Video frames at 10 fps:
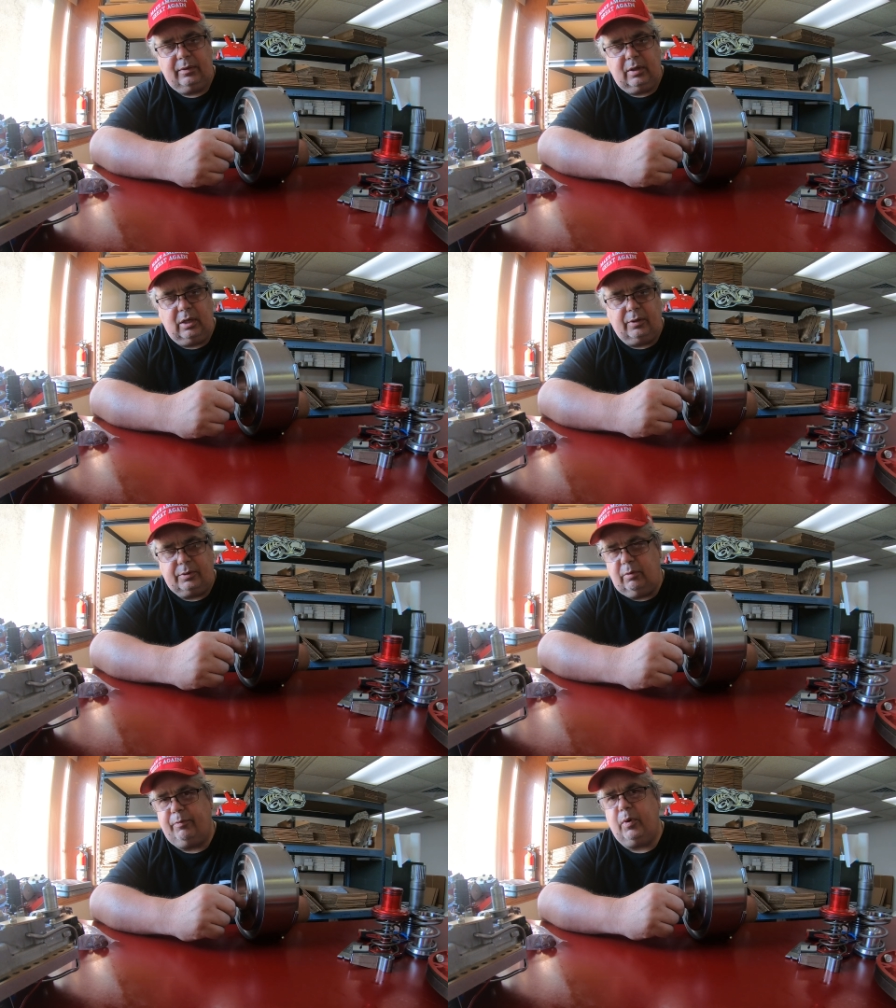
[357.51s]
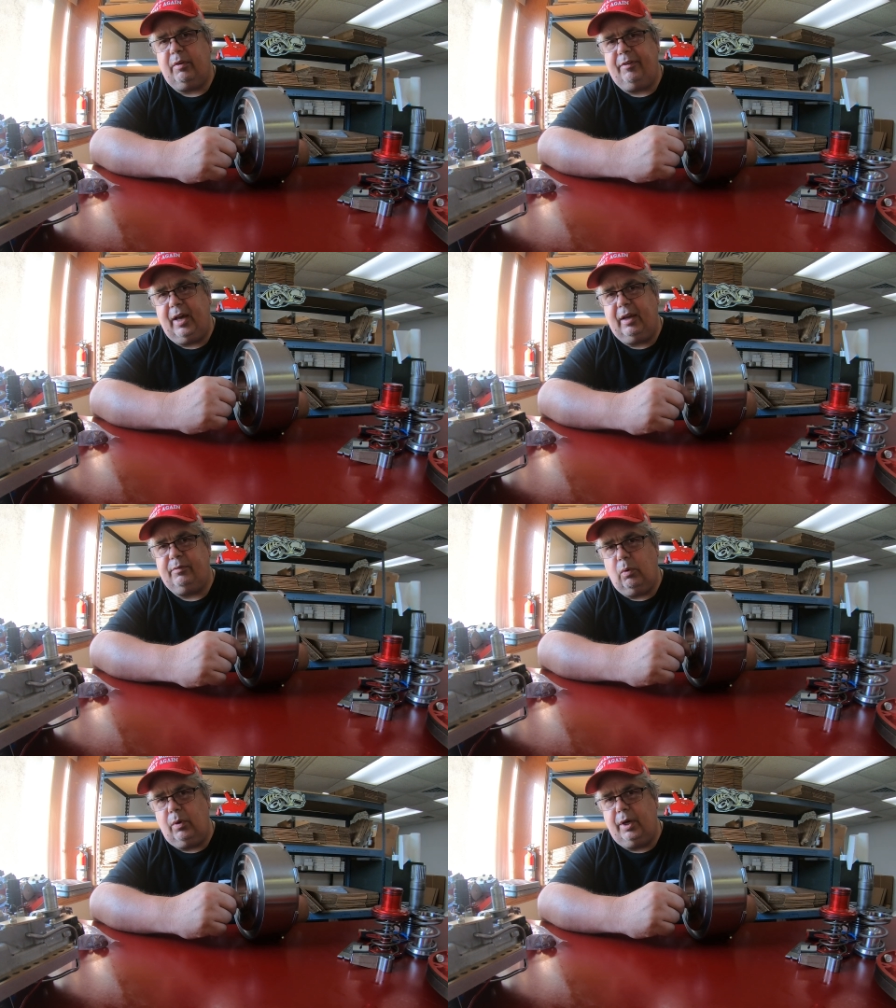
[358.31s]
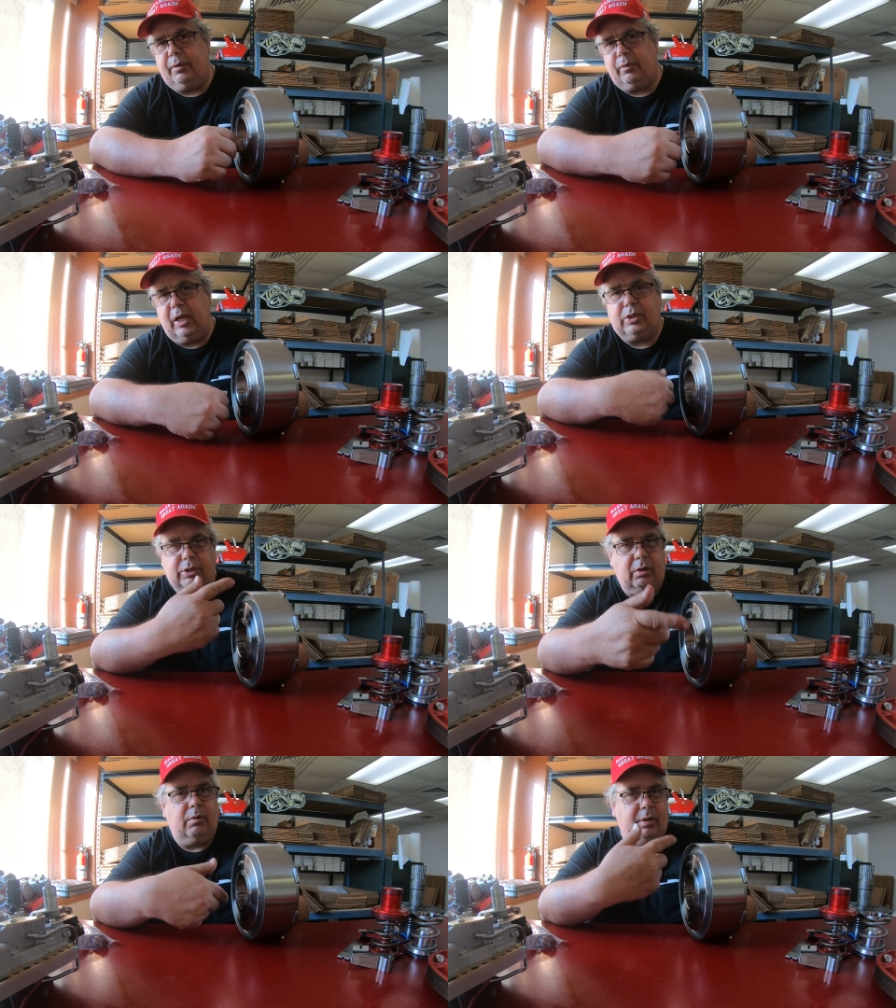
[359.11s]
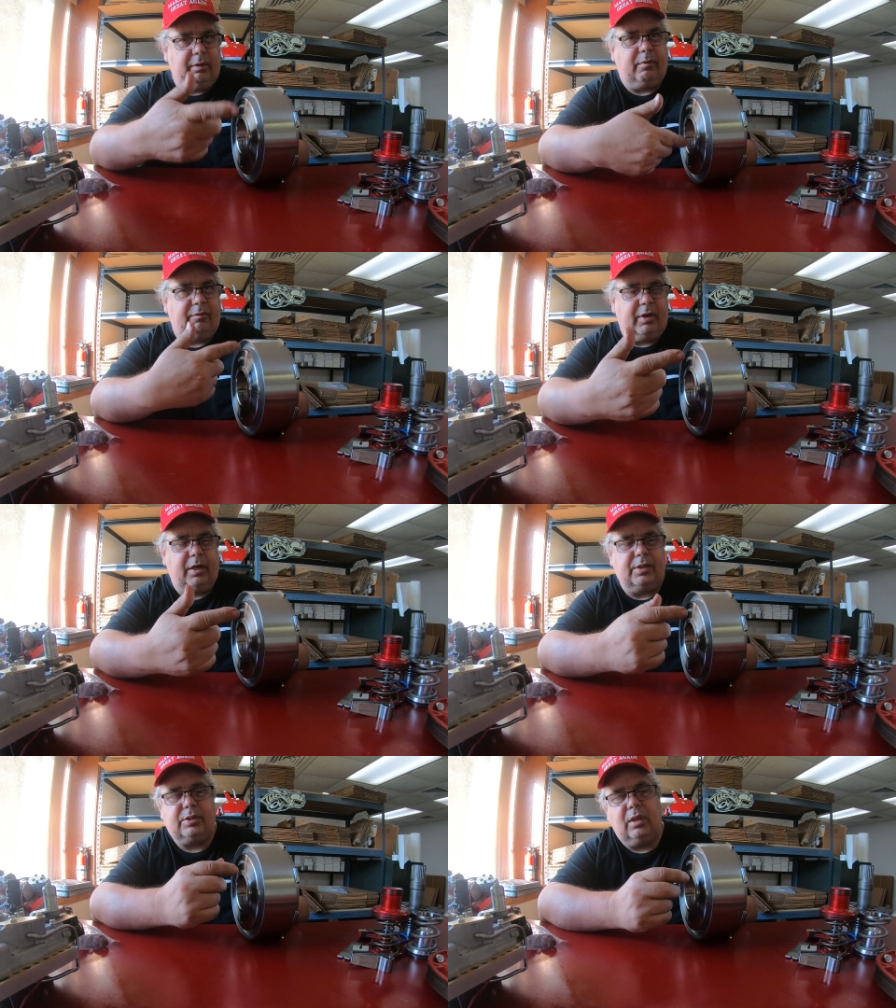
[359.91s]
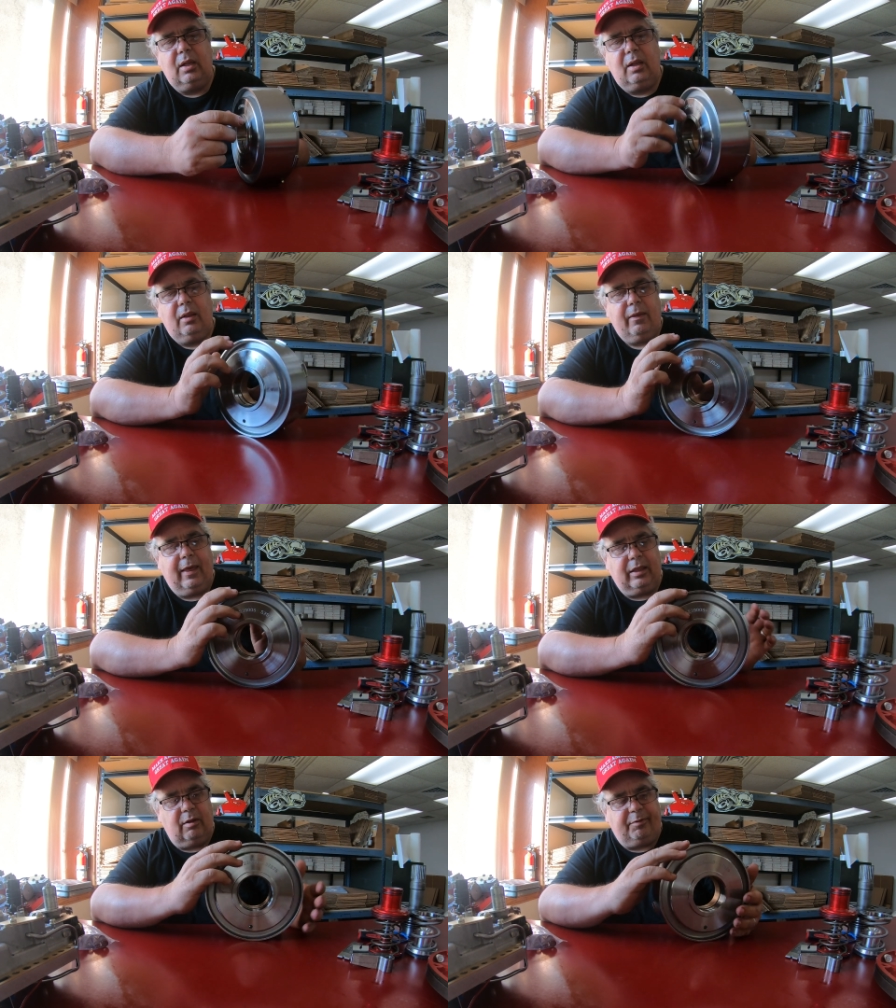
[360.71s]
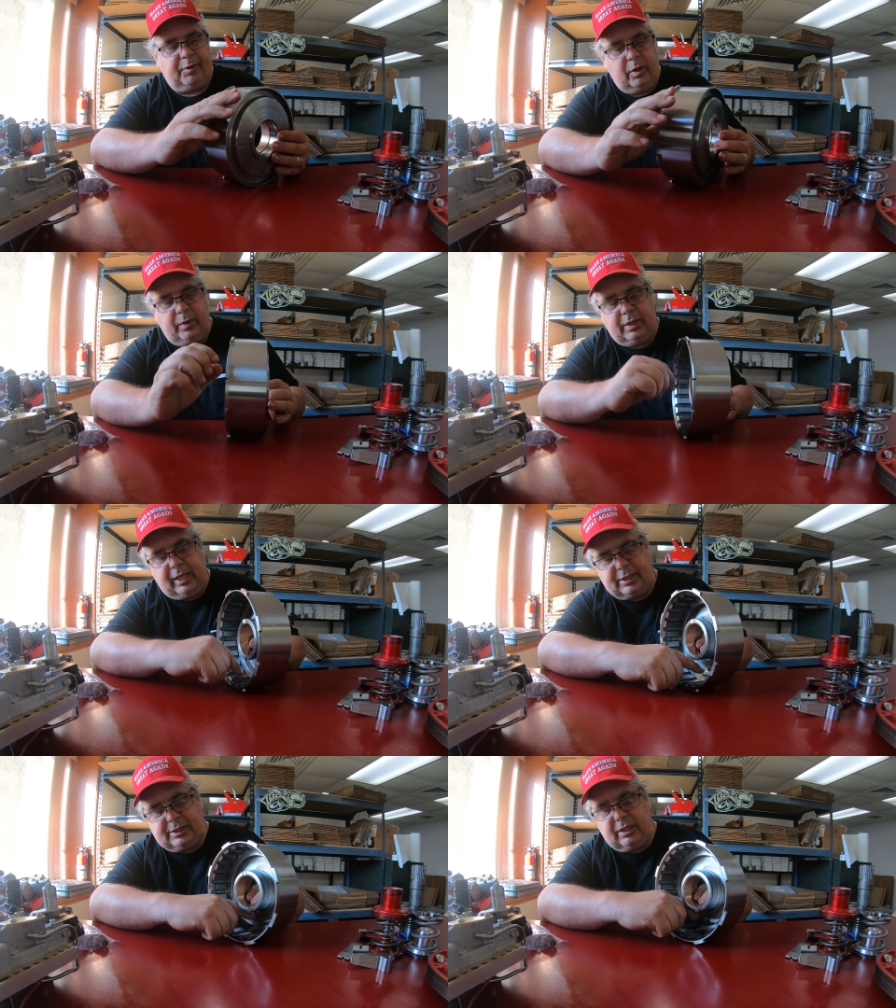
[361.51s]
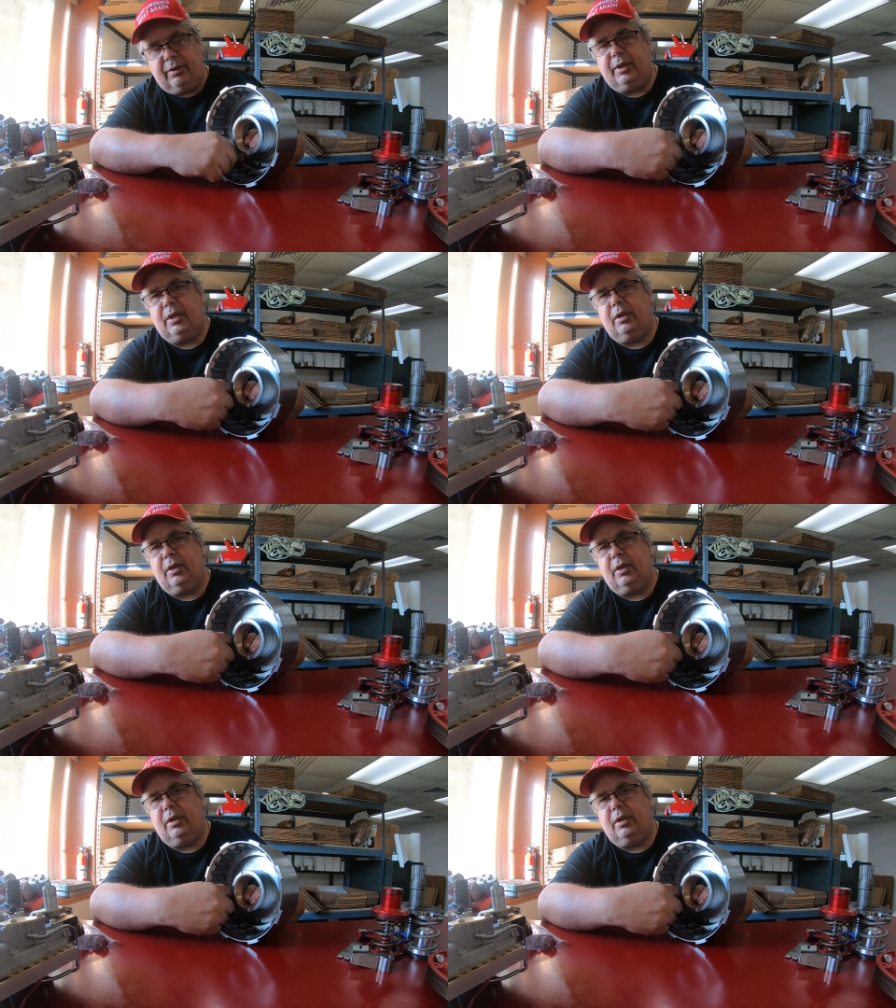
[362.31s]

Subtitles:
245-to-1 ratio in reverse, and the fluid that's still in